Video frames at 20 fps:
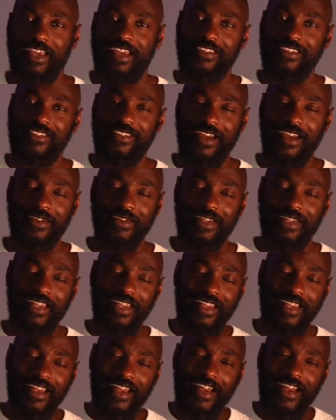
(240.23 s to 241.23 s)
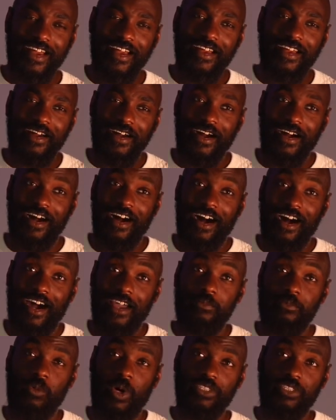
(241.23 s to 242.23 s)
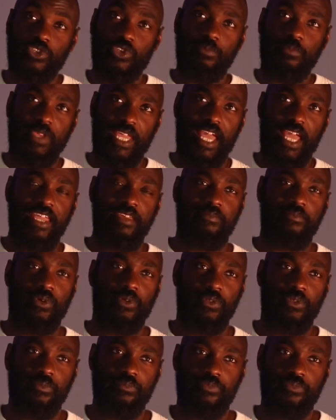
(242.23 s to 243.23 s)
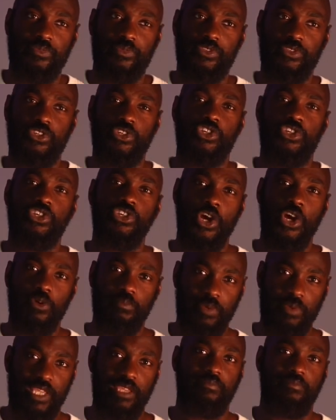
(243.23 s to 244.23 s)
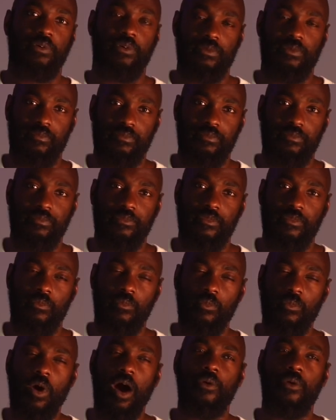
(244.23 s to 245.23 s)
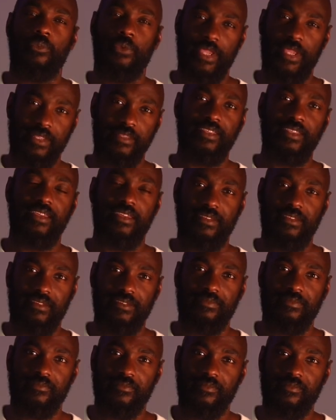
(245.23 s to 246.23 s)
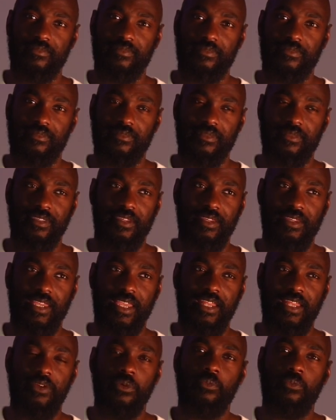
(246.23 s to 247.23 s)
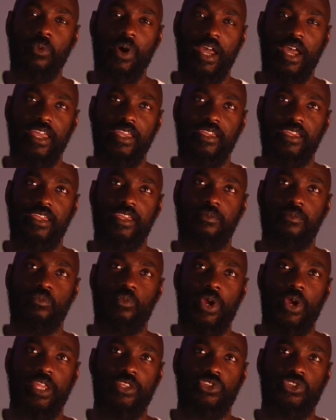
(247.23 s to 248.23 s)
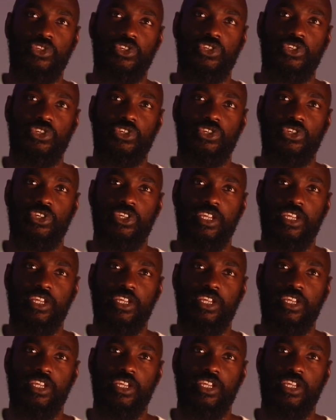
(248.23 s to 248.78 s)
So I want to be able to show people what we did in a way in which